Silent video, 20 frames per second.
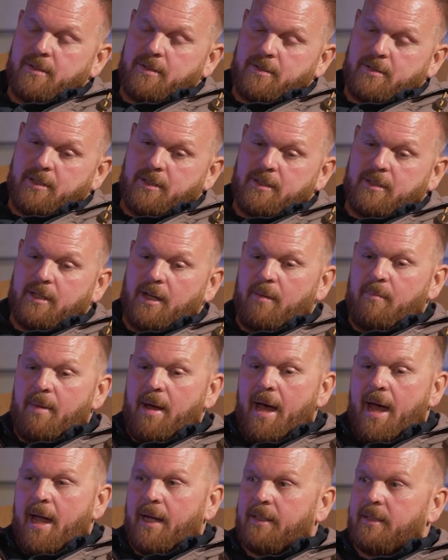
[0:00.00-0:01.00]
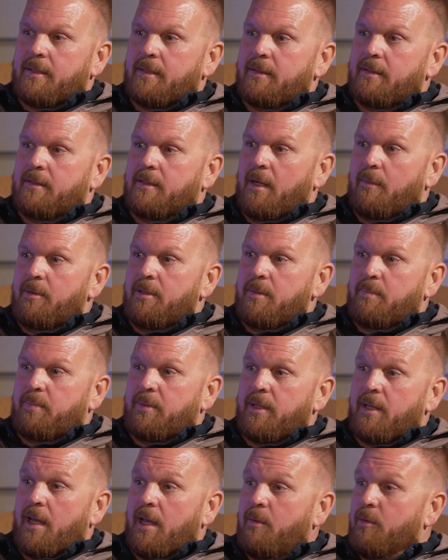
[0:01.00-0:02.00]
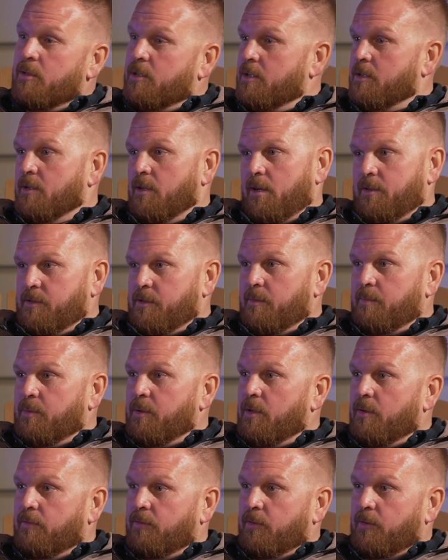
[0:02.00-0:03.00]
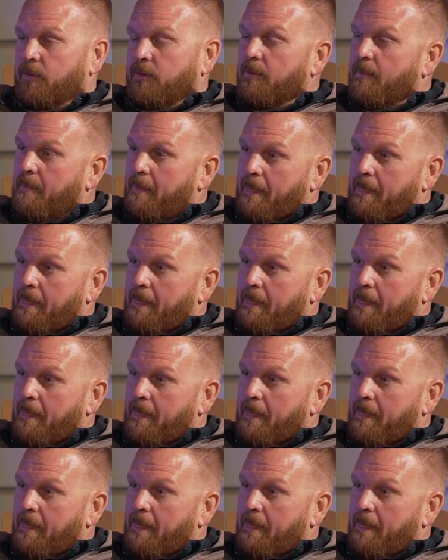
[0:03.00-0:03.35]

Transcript: So you come back, you come into PA, which is also beautiful.